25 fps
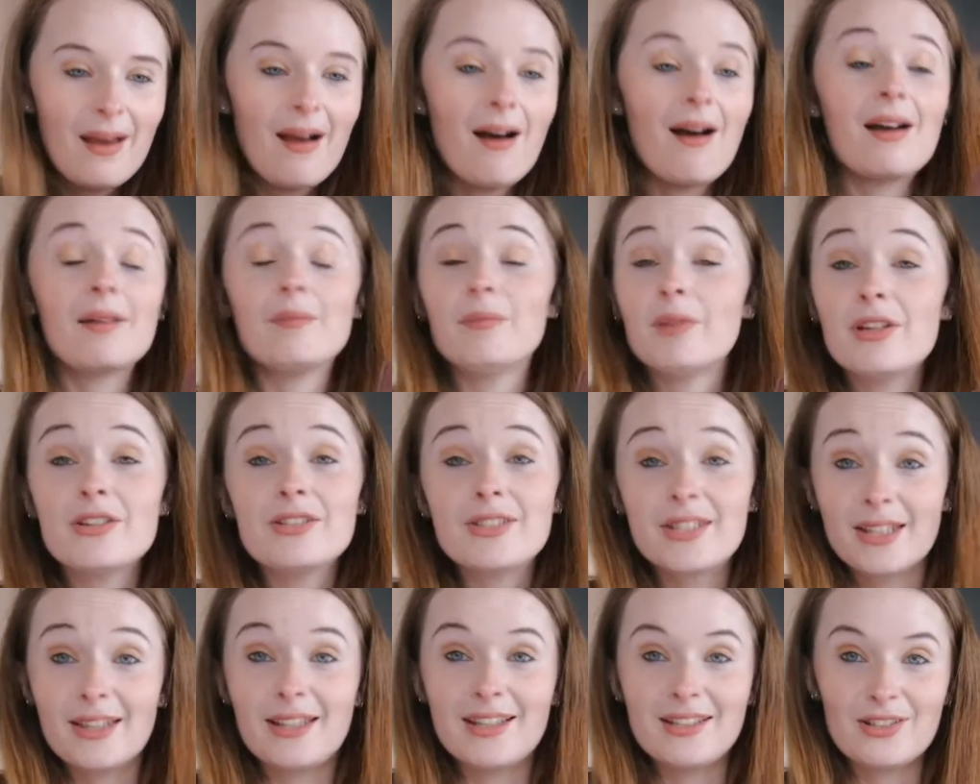I'm
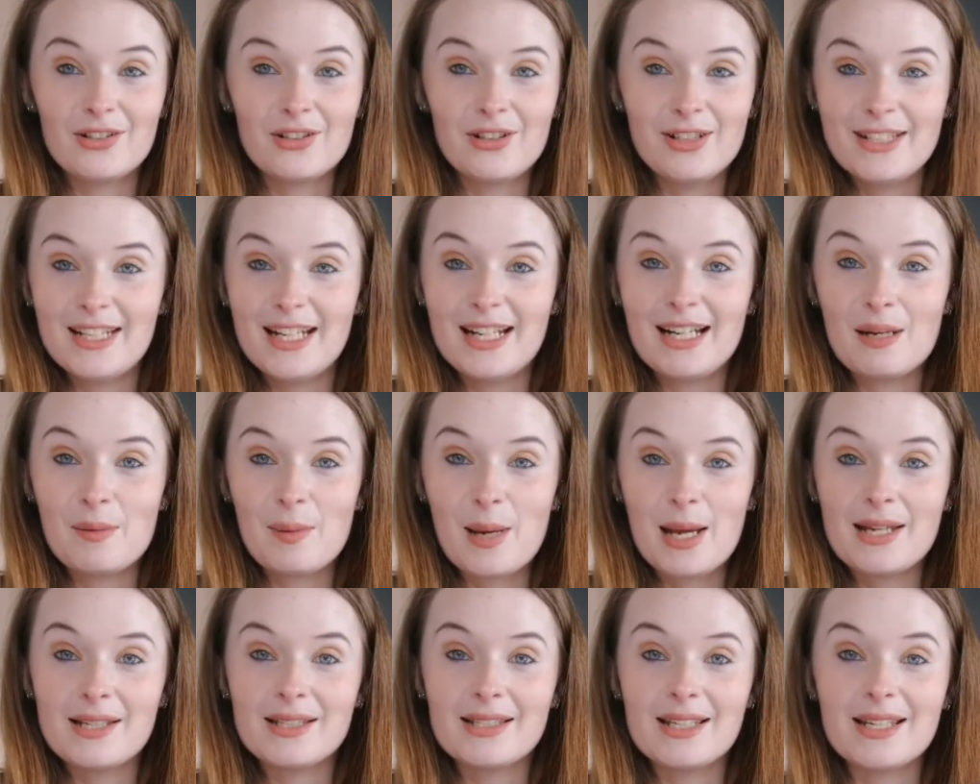using this on a daily
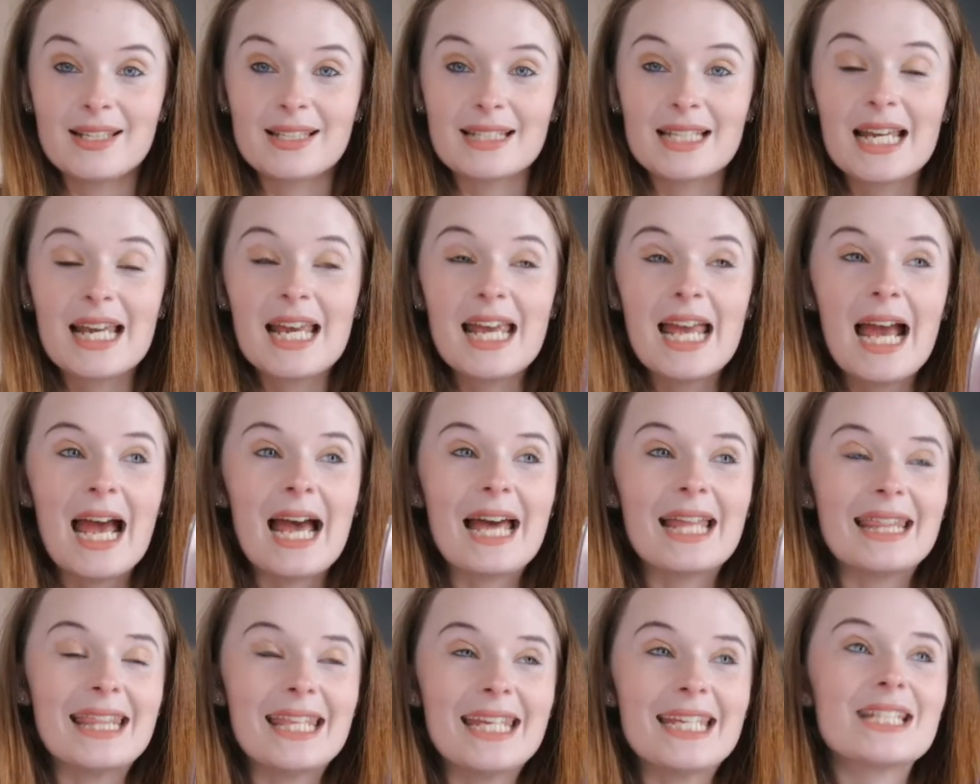basis,
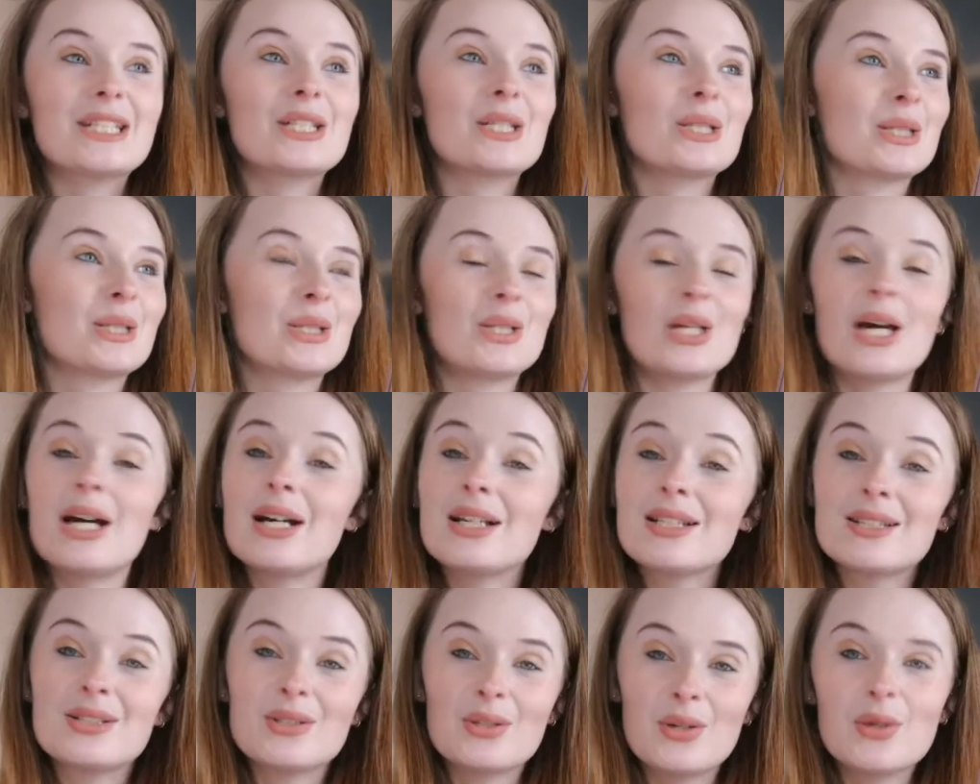and this just
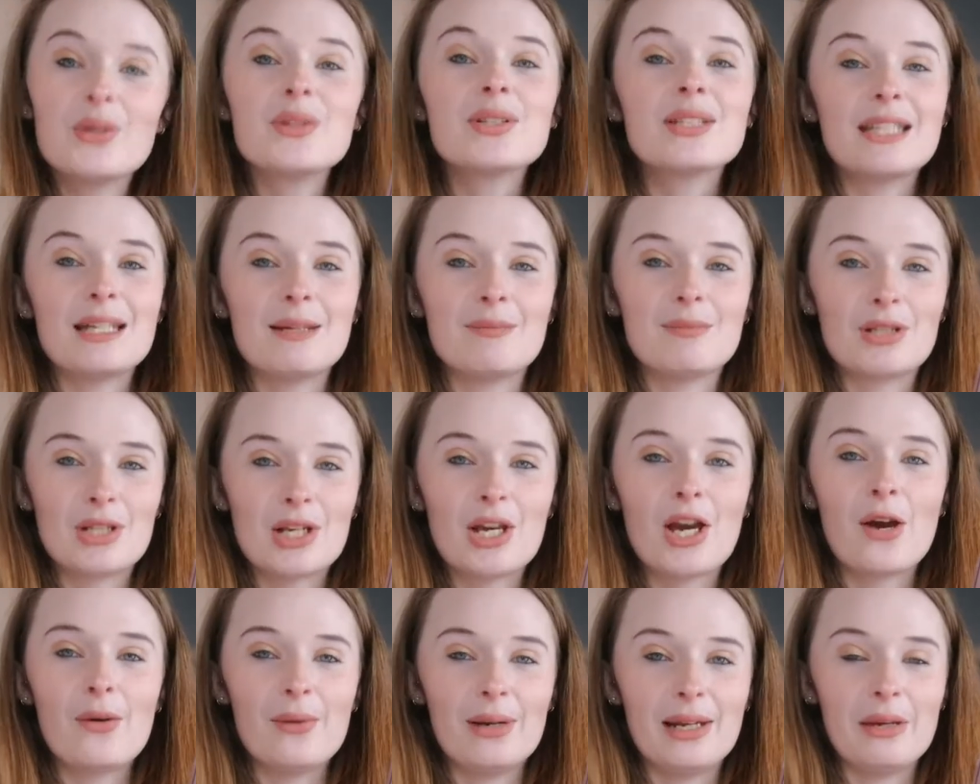does not seem to
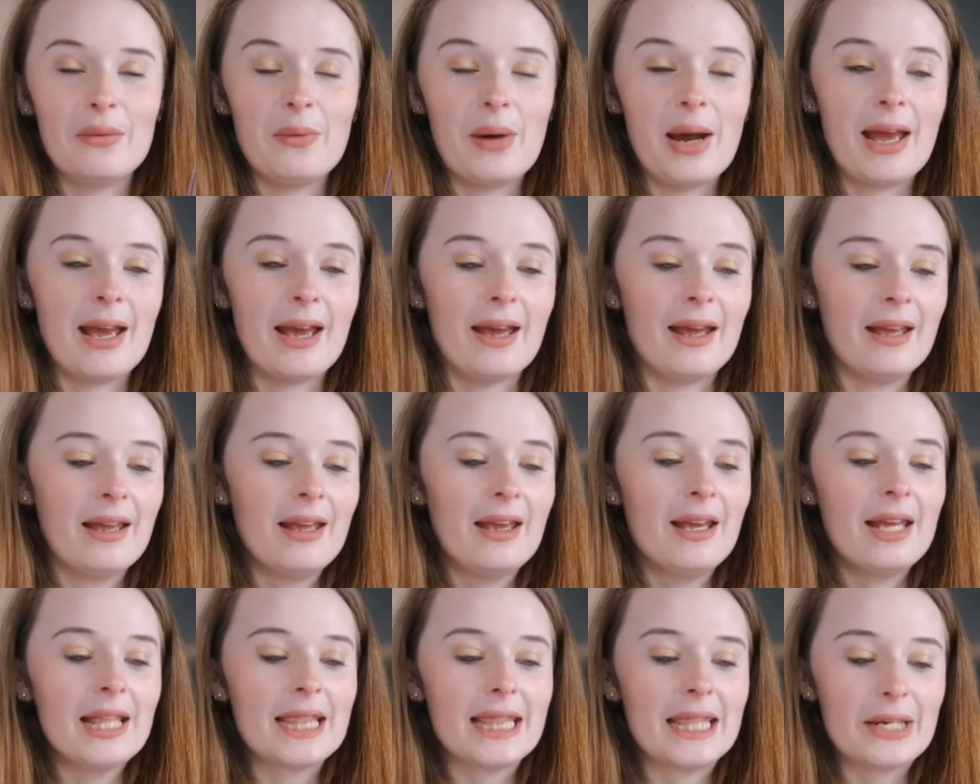go anywhere.
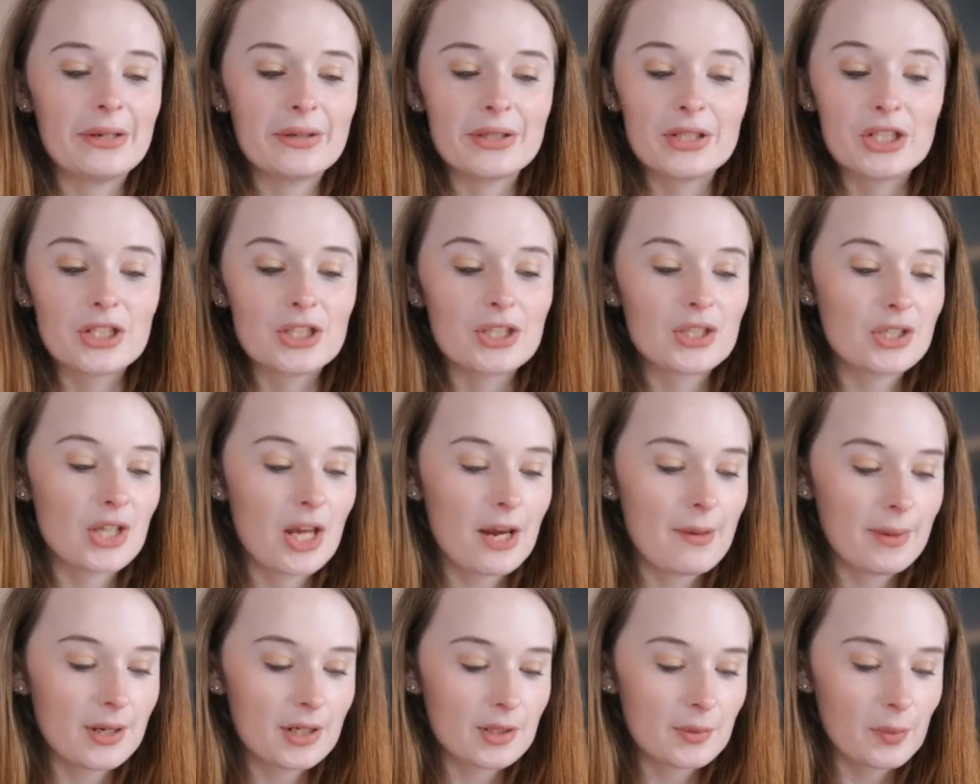There is just so
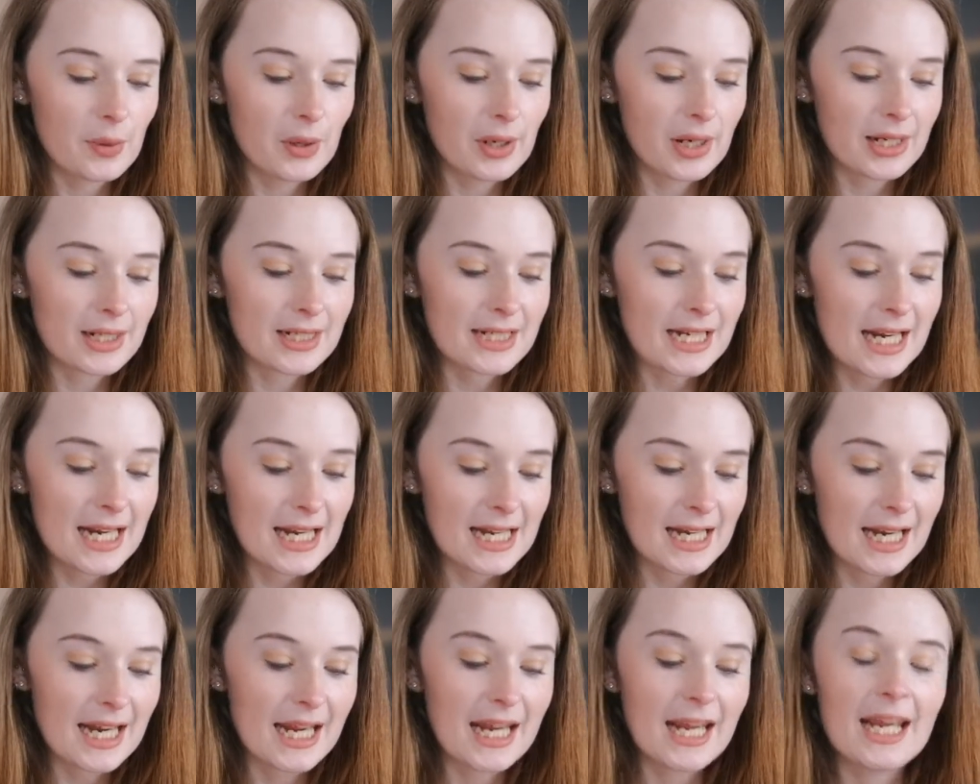much product
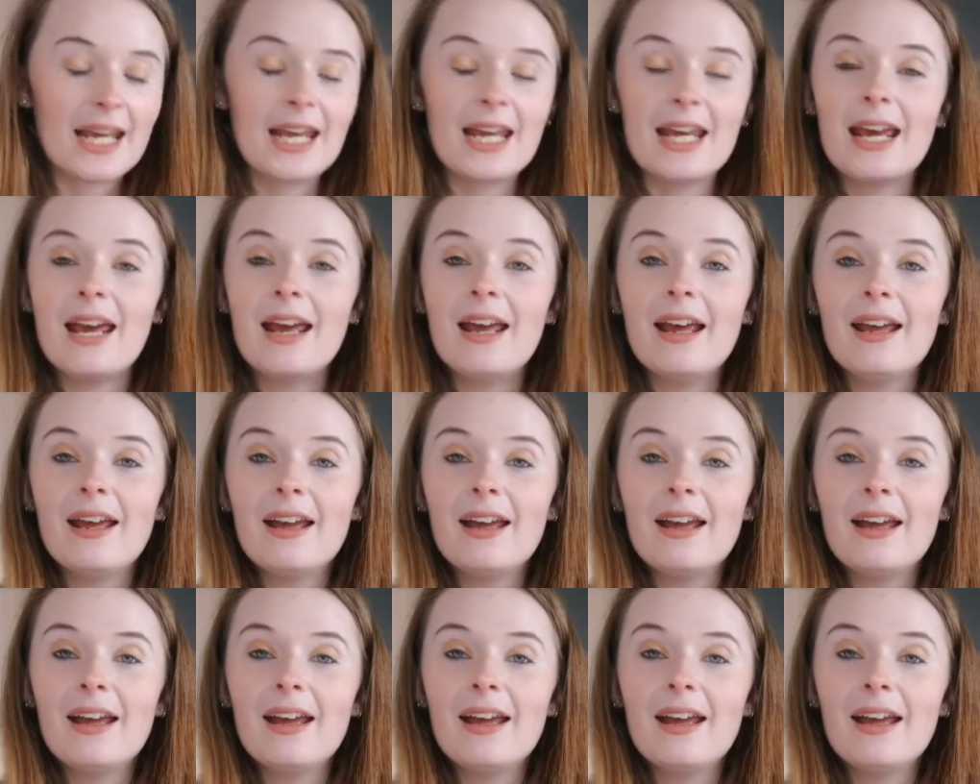in here.